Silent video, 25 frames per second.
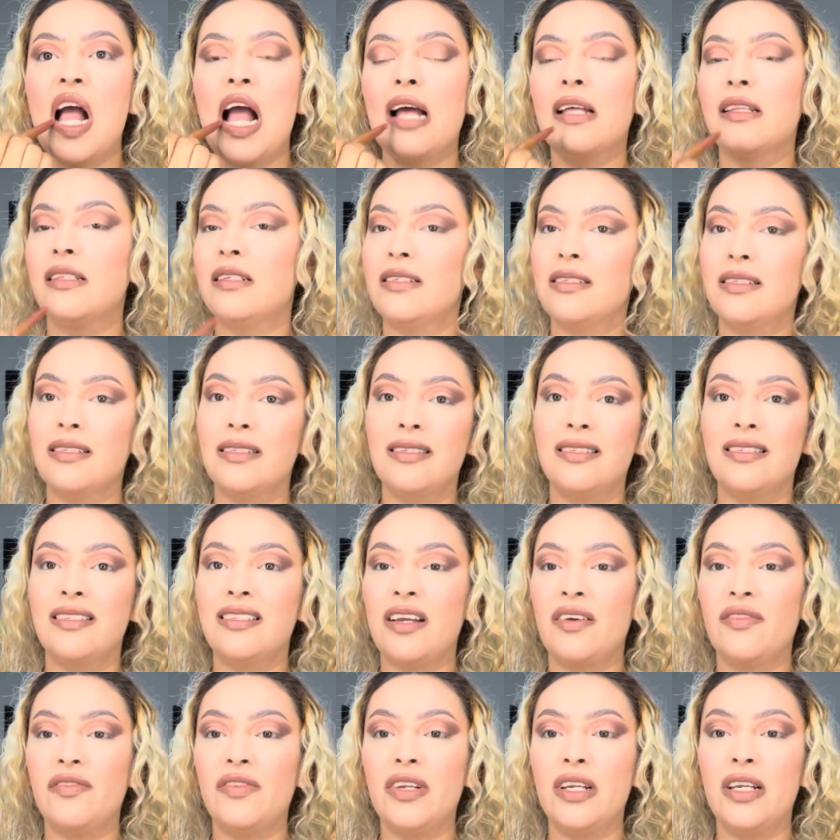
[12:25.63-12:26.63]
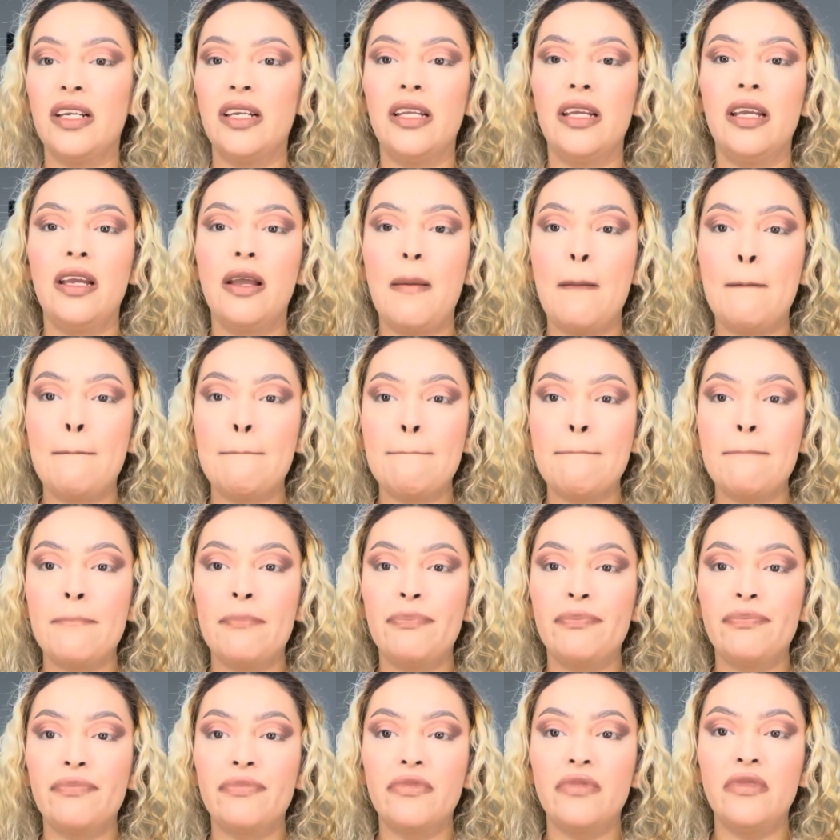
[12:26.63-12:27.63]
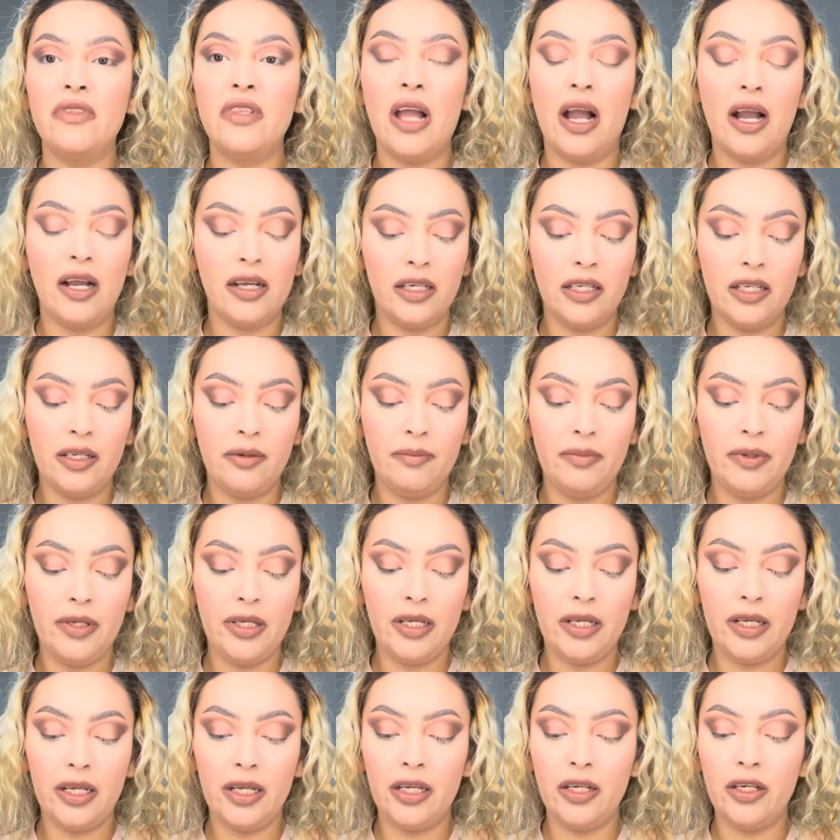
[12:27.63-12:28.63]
This is definitely not gonna be a